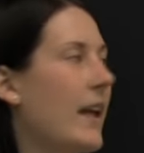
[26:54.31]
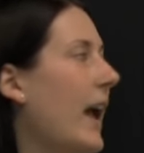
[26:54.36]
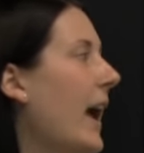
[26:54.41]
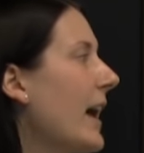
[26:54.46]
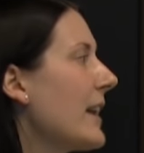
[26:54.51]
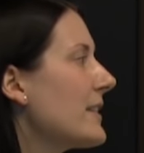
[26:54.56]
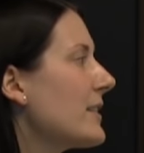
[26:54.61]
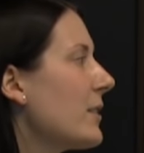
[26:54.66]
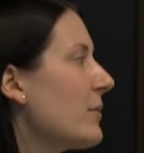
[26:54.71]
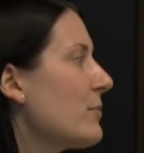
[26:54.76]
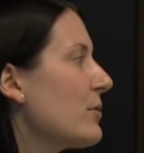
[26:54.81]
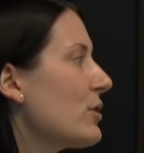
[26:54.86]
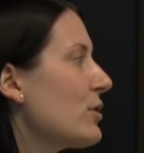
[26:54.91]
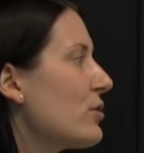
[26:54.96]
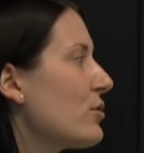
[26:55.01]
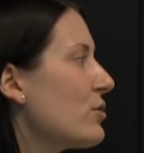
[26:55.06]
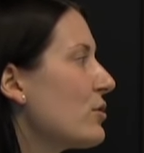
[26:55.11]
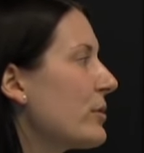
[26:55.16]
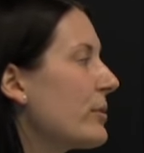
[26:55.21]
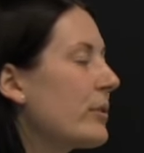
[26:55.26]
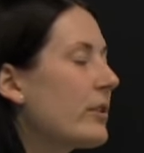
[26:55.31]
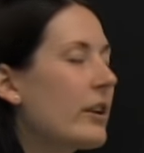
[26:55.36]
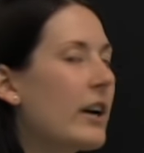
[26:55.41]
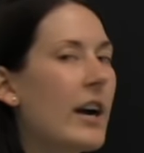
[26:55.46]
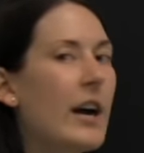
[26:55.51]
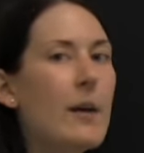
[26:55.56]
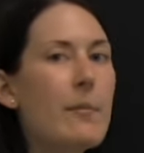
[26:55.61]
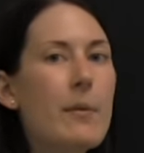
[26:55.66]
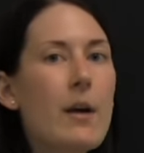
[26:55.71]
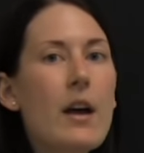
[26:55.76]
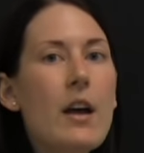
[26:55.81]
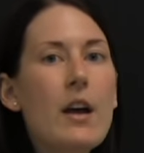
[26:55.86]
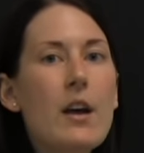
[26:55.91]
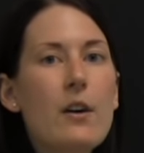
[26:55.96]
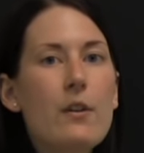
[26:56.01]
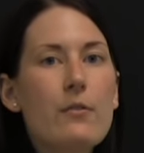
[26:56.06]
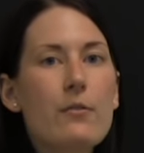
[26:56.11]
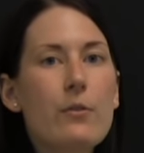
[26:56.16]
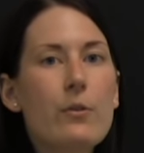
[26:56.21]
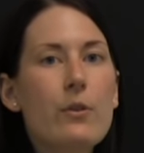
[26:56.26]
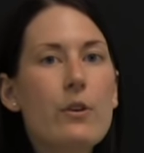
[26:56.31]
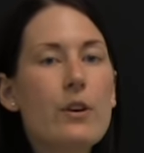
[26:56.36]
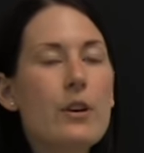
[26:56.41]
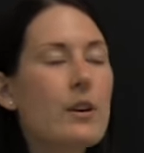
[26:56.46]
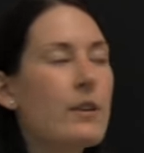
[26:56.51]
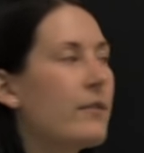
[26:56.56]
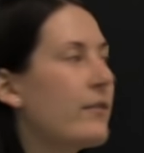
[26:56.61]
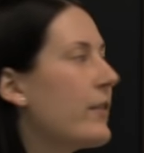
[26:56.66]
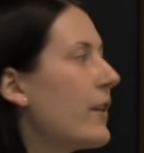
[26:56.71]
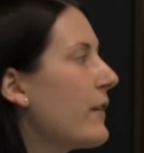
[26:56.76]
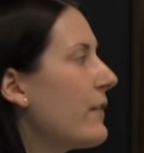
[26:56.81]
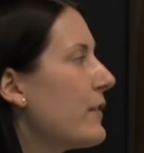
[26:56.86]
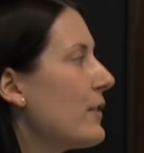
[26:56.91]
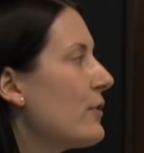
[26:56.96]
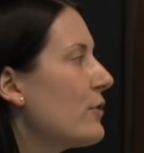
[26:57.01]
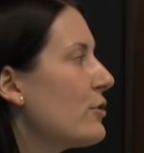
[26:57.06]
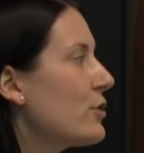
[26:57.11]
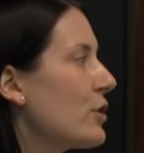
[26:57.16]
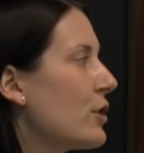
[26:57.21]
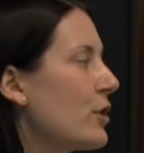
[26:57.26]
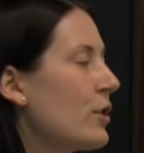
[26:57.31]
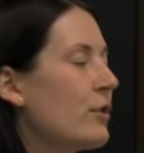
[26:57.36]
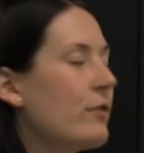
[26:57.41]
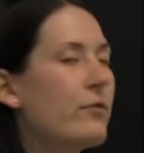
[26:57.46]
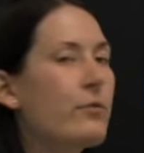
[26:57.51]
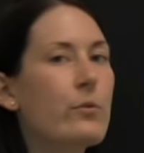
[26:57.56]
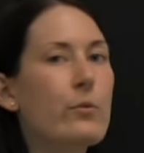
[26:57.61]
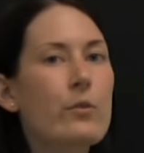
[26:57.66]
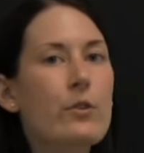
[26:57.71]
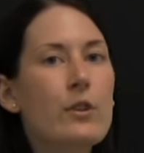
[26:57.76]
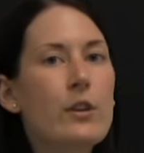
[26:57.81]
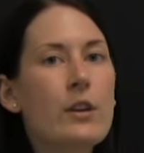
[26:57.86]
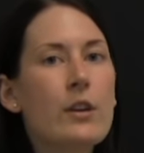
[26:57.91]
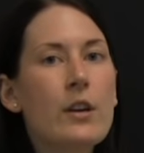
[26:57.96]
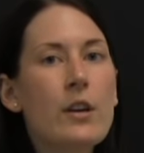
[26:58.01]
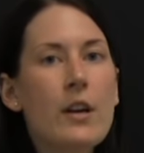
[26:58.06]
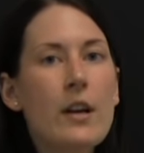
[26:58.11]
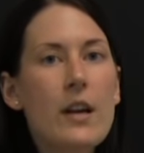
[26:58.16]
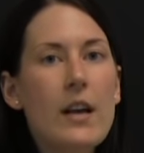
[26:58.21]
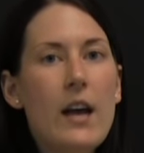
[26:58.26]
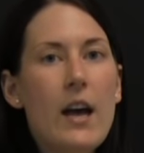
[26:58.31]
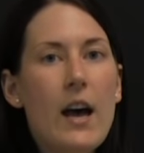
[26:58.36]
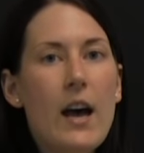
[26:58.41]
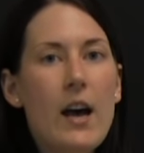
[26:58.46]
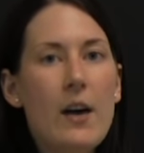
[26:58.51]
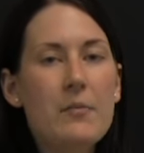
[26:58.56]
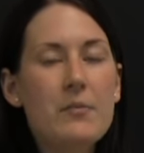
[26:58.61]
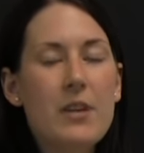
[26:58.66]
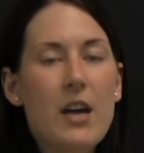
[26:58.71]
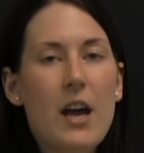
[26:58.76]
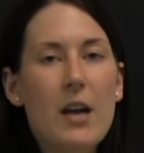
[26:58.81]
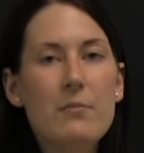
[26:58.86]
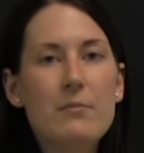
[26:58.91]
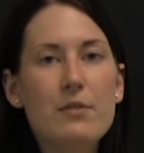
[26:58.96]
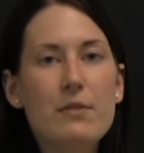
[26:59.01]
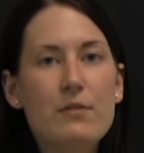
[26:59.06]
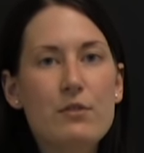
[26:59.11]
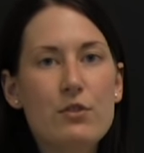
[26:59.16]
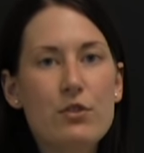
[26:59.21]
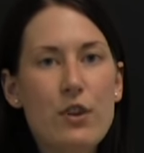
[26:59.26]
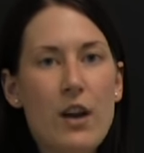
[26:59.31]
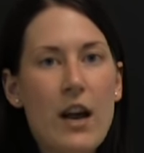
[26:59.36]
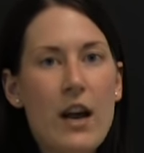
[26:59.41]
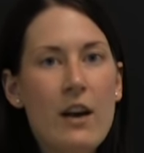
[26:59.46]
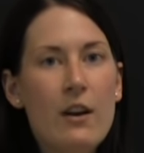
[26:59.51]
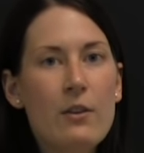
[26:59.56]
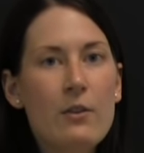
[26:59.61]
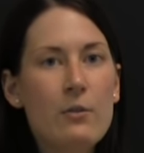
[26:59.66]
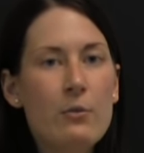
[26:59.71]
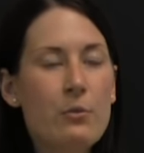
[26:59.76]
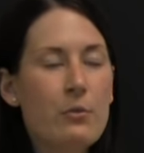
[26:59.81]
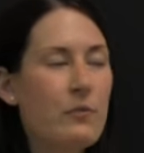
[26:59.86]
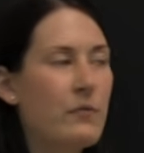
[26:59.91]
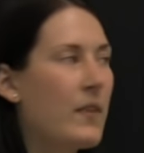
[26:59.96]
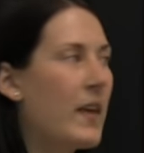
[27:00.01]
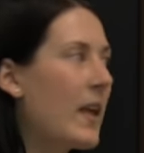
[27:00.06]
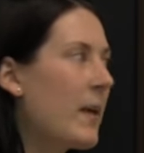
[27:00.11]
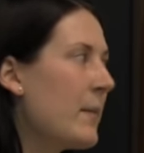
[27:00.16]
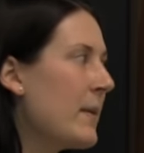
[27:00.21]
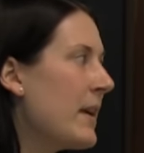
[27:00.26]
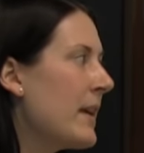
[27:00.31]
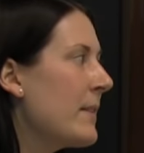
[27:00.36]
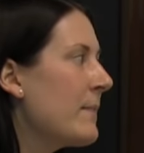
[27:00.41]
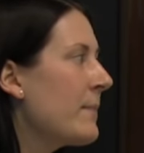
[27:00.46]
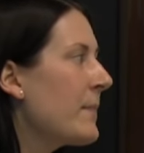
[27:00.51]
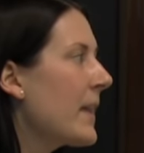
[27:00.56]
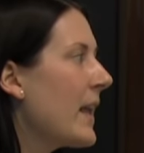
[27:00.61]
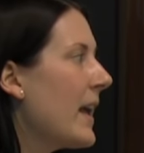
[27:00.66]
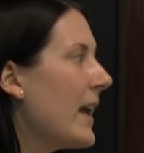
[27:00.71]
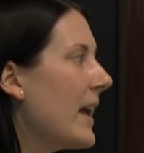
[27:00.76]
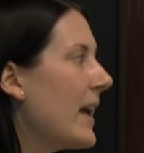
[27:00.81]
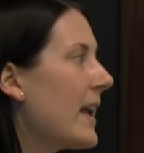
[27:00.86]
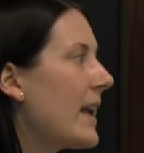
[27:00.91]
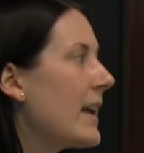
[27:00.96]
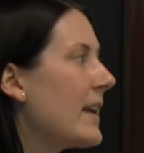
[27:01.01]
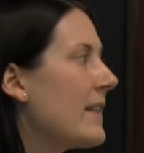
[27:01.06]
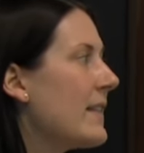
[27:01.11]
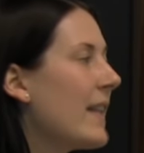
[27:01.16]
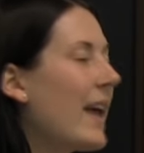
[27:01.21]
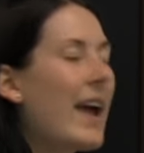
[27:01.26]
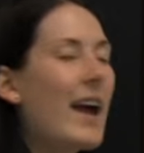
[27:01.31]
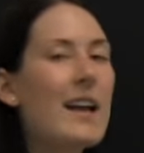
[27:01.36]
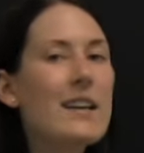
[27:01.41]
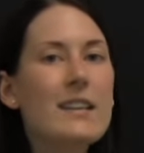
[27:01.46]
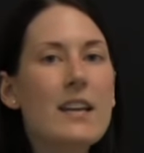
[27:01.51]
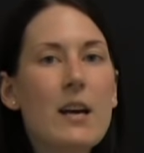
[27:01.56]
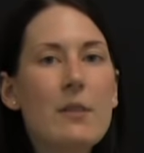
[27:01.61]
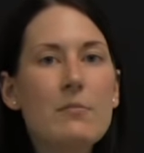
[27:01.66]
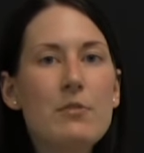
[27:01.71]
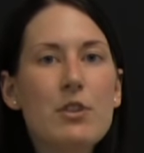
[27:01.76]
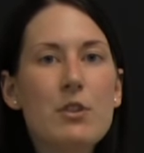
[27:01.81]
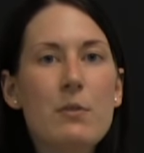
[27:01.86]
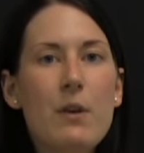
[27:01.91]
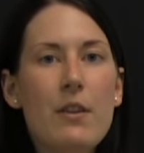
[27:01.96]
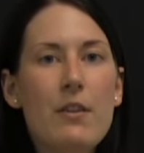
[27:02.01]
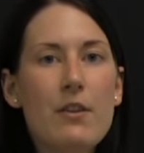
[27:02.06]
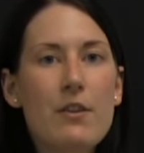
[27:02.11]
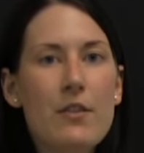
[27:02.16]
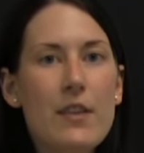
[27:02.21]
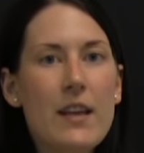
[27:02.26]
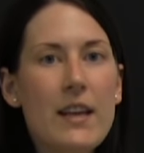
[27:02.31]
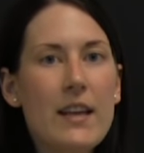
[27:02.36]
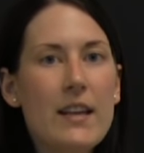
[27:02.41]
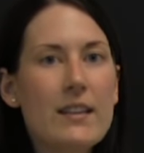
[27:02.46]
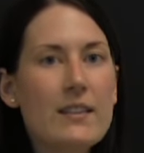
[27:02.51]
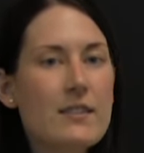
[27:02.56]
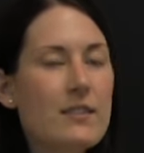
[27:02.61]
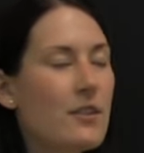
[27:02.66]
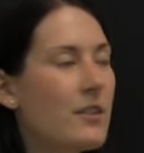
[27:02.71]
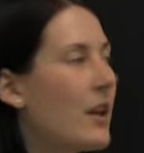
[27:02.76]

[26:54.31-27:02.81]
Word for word: They had some to store up for the future, for um, times of drought or famine, and they had time to do other things.